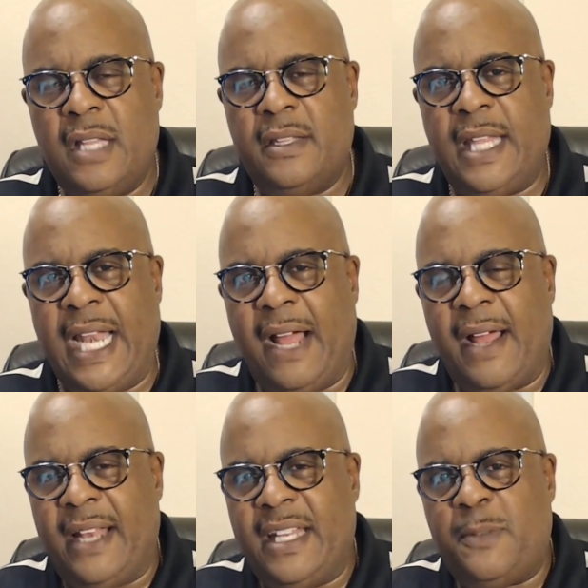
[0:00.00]

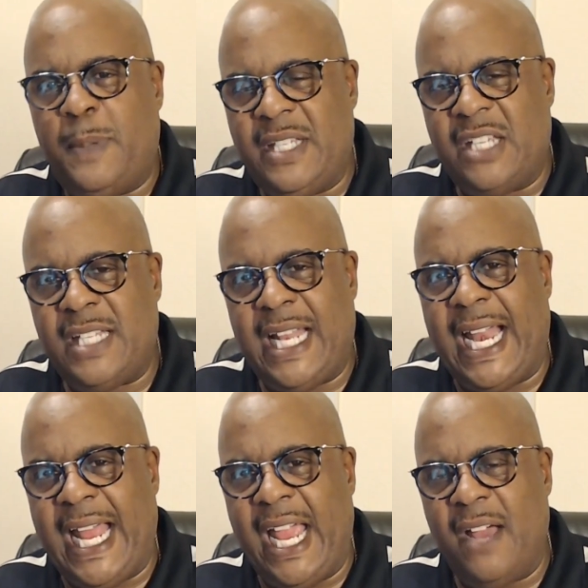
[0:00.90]
that this position that
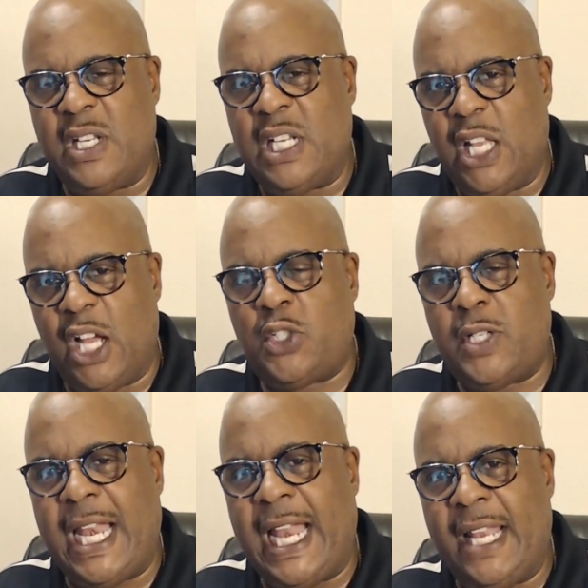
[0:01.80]
I have, this luxury
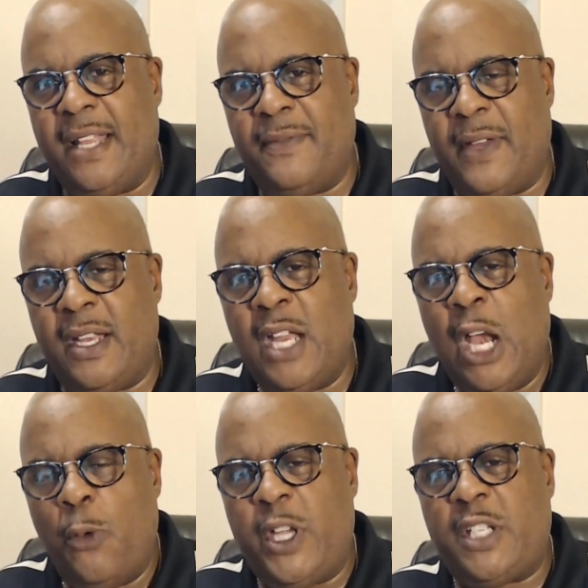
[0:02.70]
that I live in,
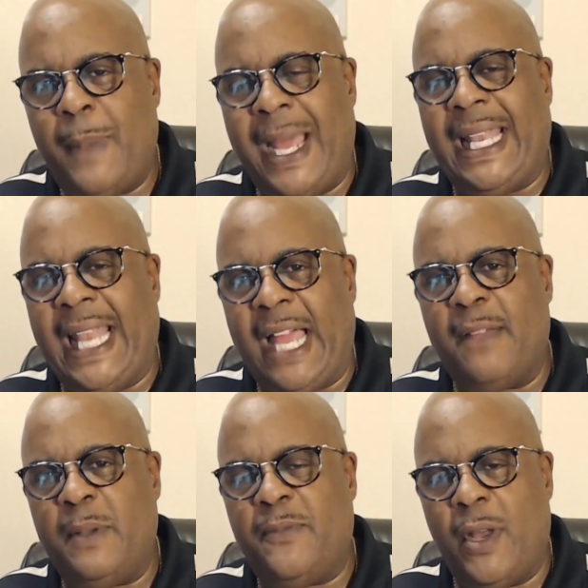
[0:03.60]
risk my
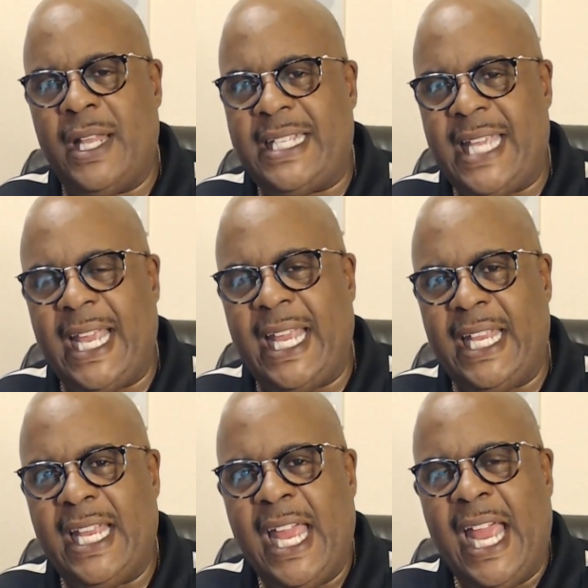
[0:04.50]
life before the
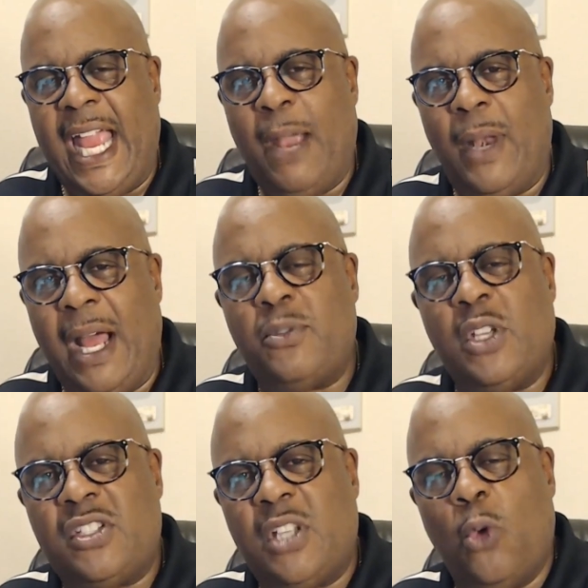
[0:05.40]
king. And when I'm
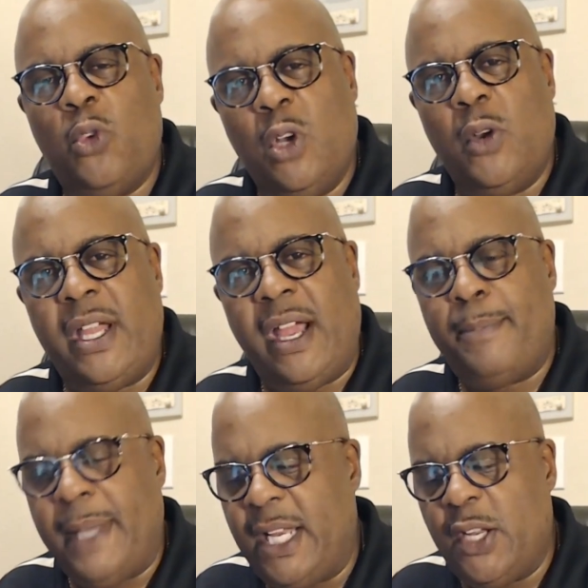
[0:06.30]
just so new here, I've
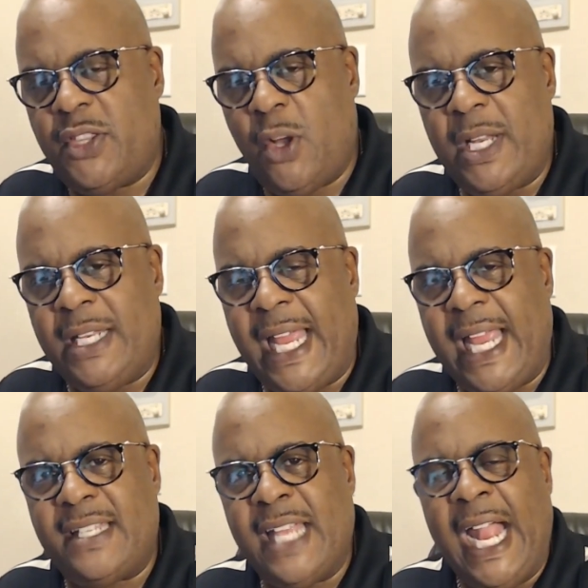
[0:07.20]
been here 30
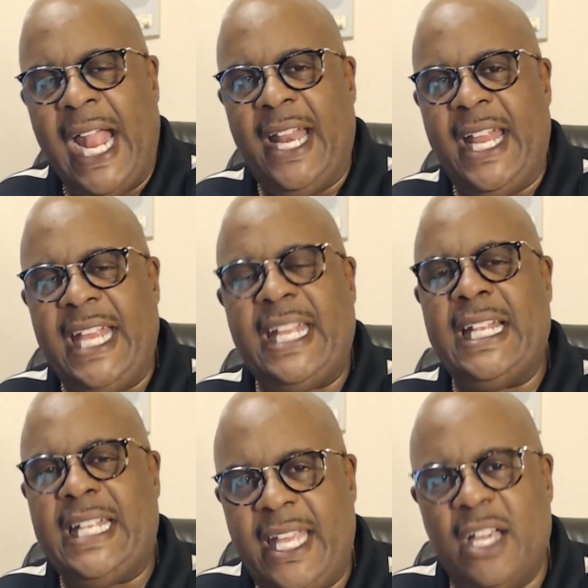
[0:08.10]
days, and he
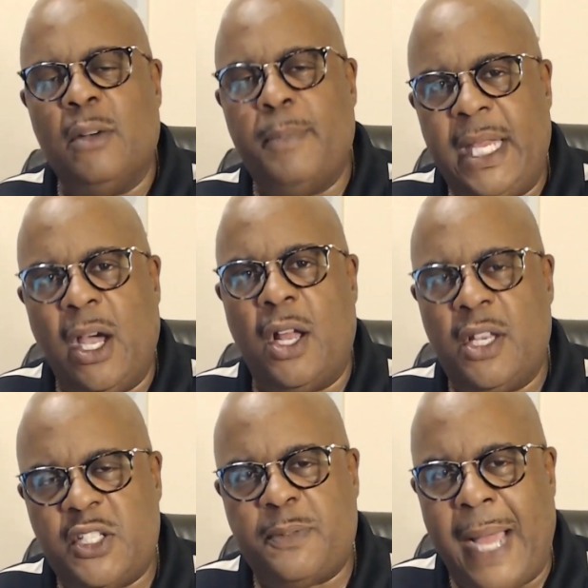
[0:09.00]
can kill me on
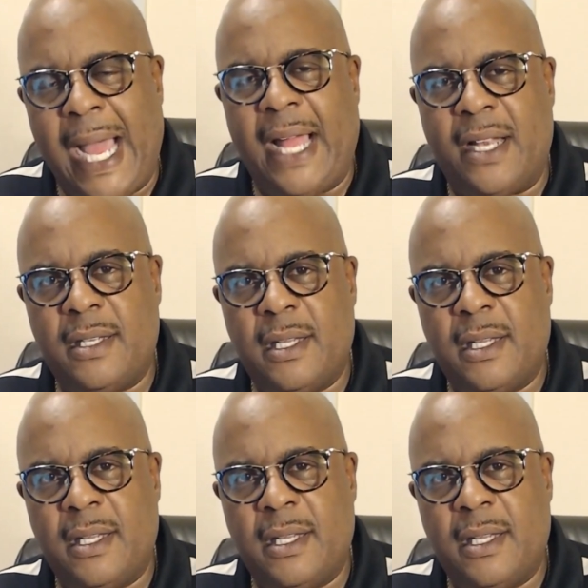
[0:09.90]
the spot.